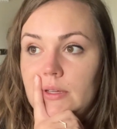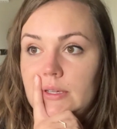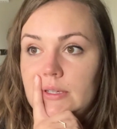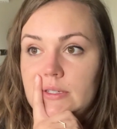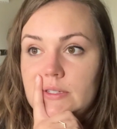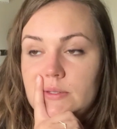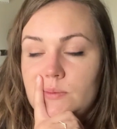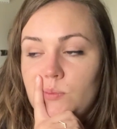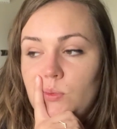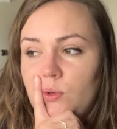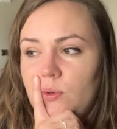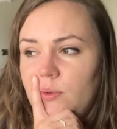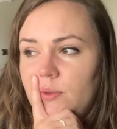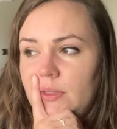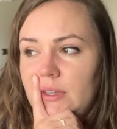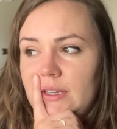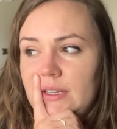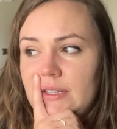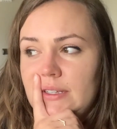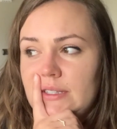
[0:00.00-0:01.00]

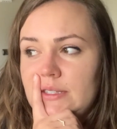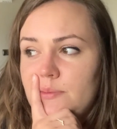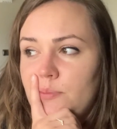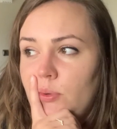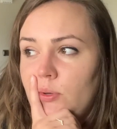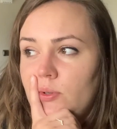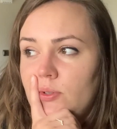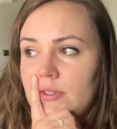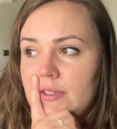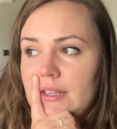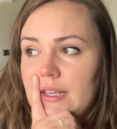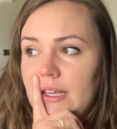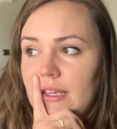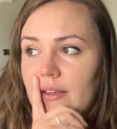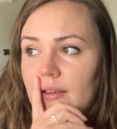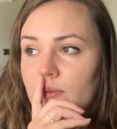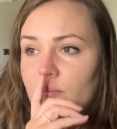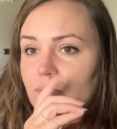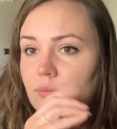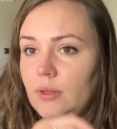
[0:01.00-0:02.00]
smoothies,
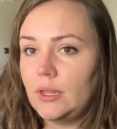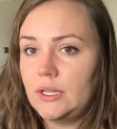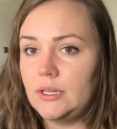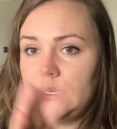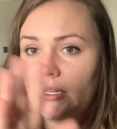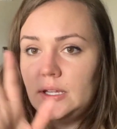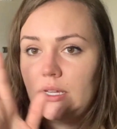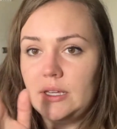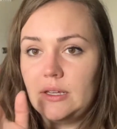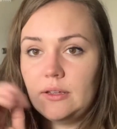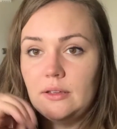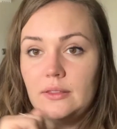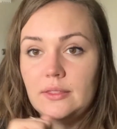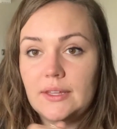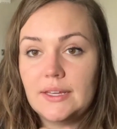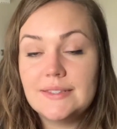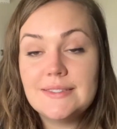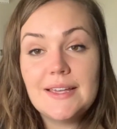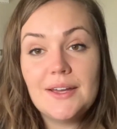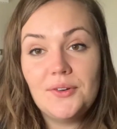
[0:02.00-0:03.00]
pulsing, blending.
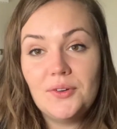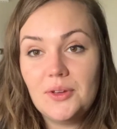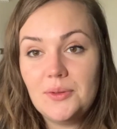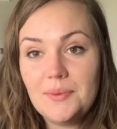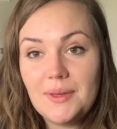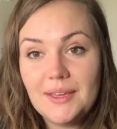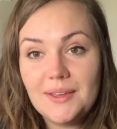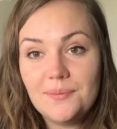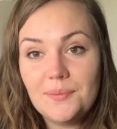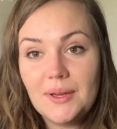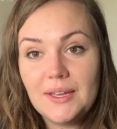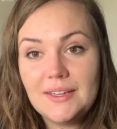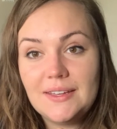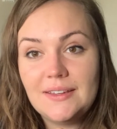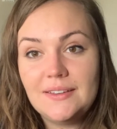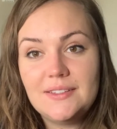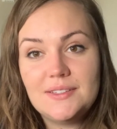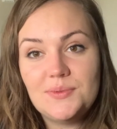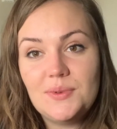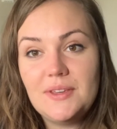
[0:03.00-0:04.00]
That's how I make
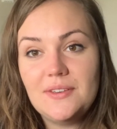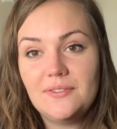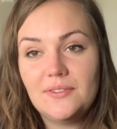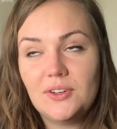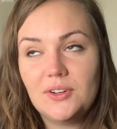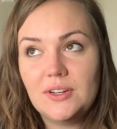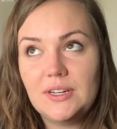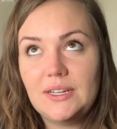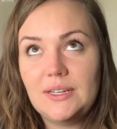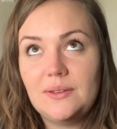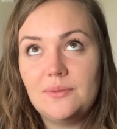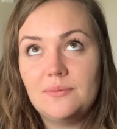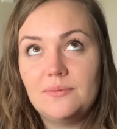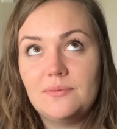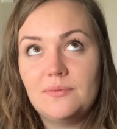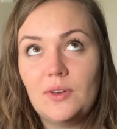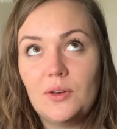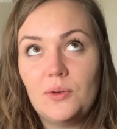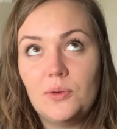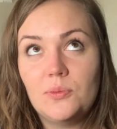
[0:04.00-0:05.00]
my sweet cream
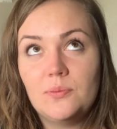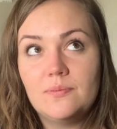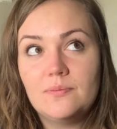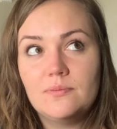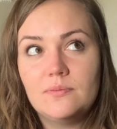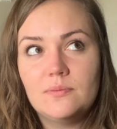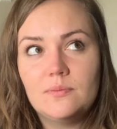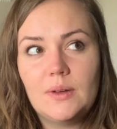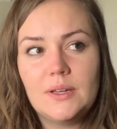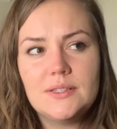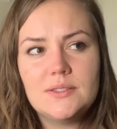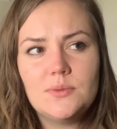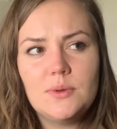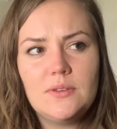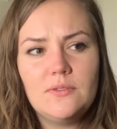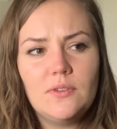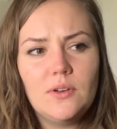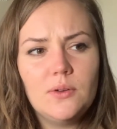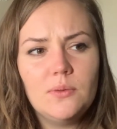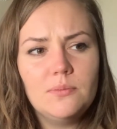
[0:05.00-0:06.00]
foam. My
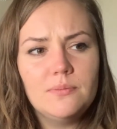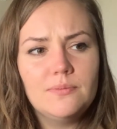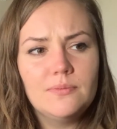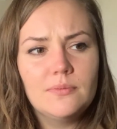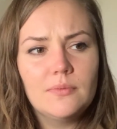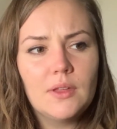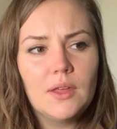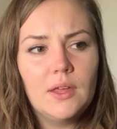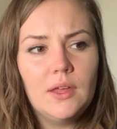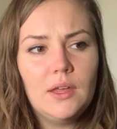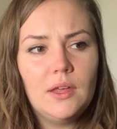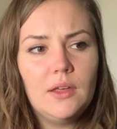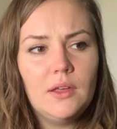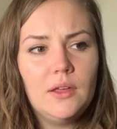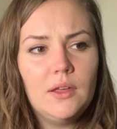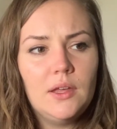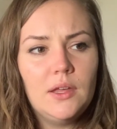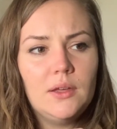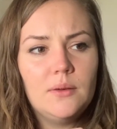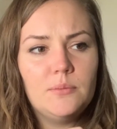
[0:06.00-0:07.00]
sweet foam?
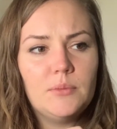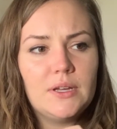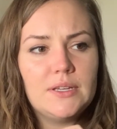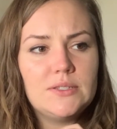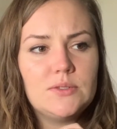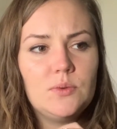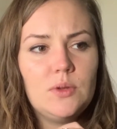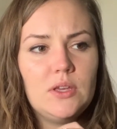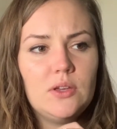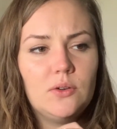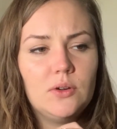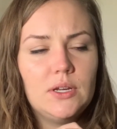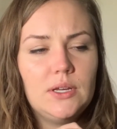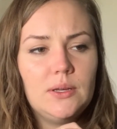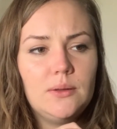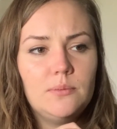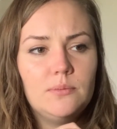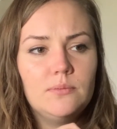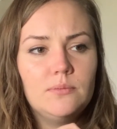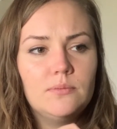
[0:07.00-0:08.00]
My sweet
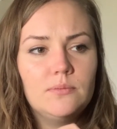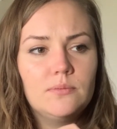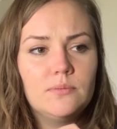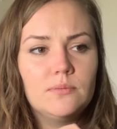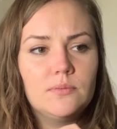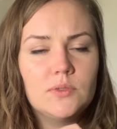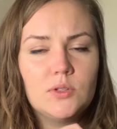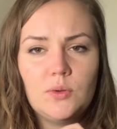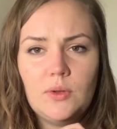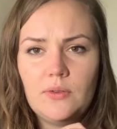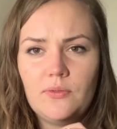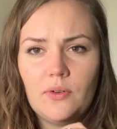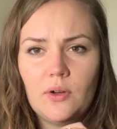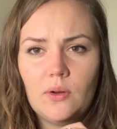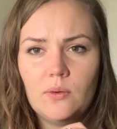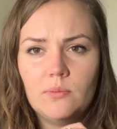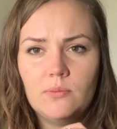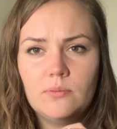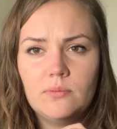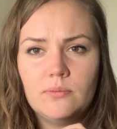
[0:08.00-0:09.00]
cream sweet
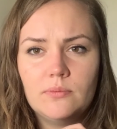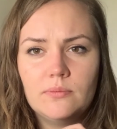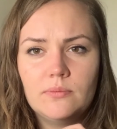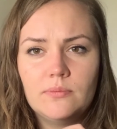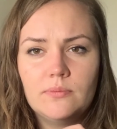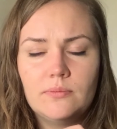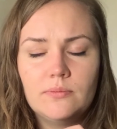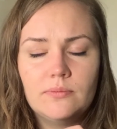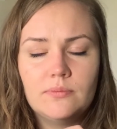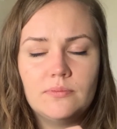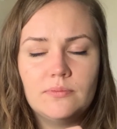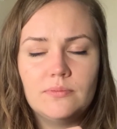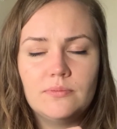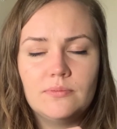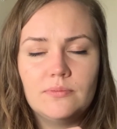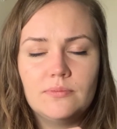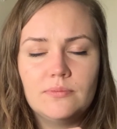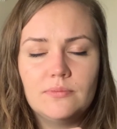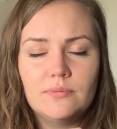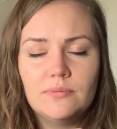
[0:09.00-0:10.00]
foam.
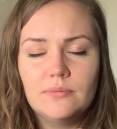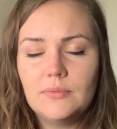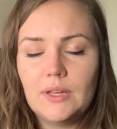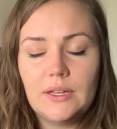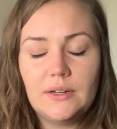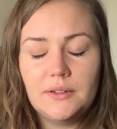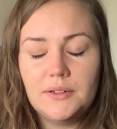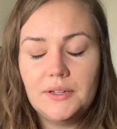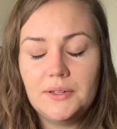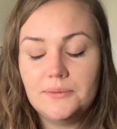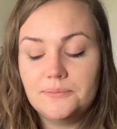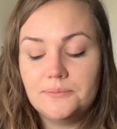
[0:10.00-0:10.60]
I don't know.